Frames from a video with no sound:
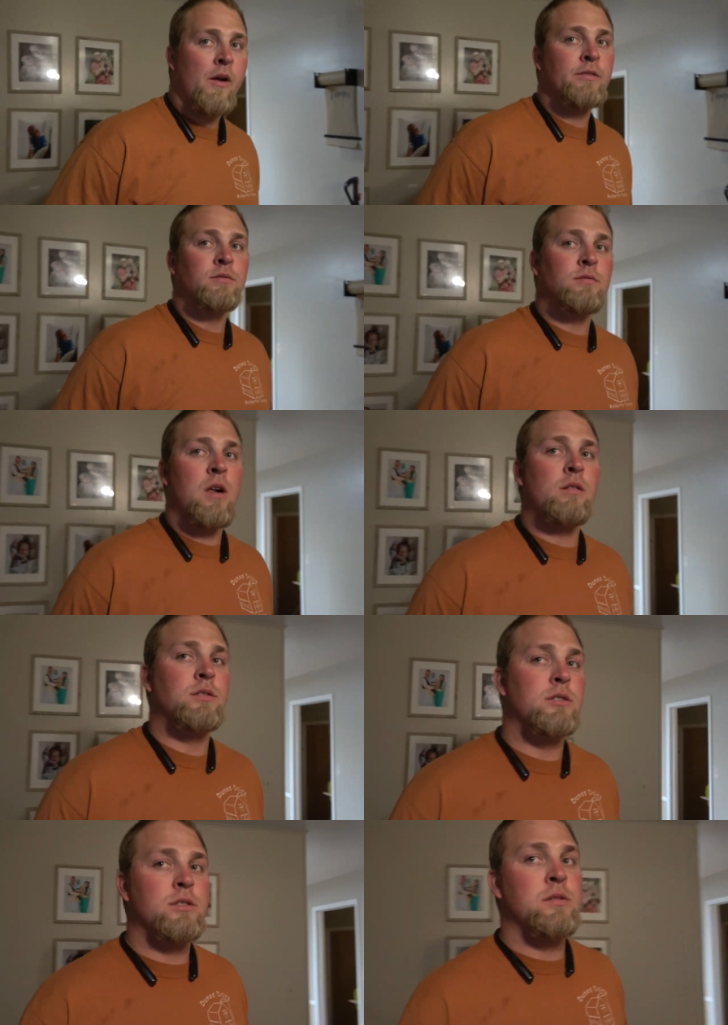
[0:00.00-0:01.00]
Did you?
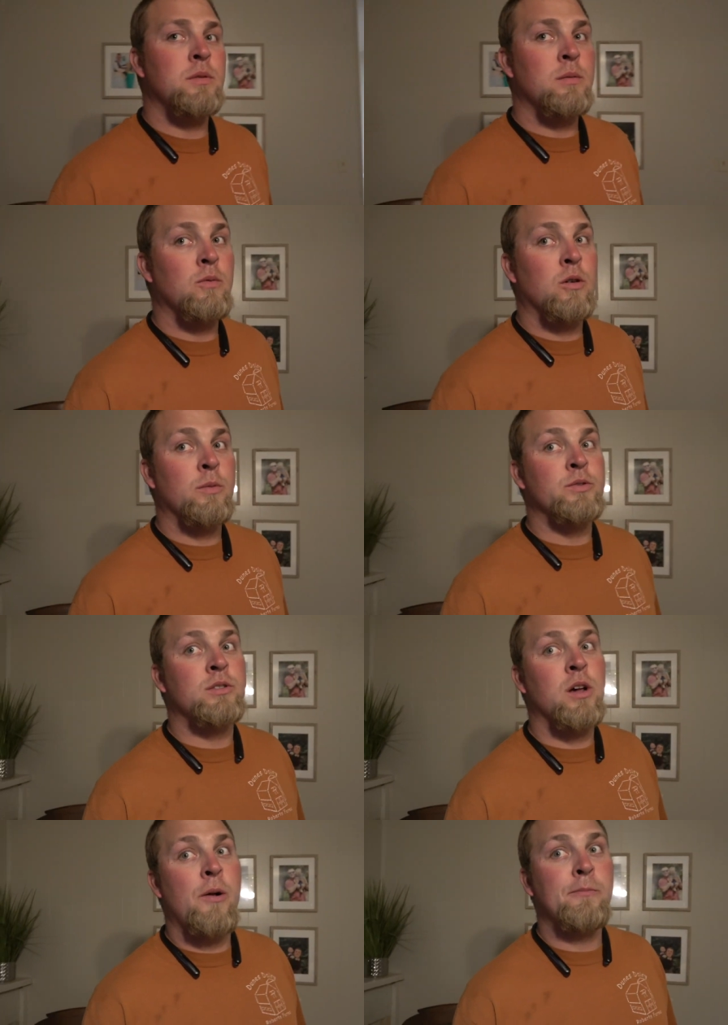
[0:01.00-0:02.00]
There's too many
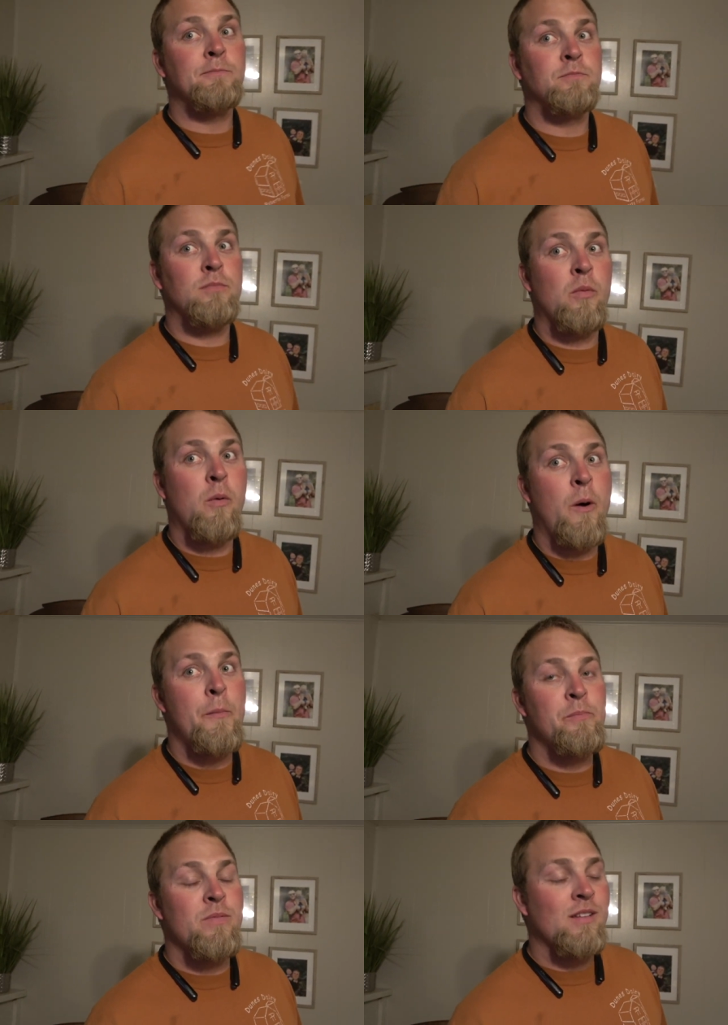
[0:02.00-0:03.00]
Mormons fuck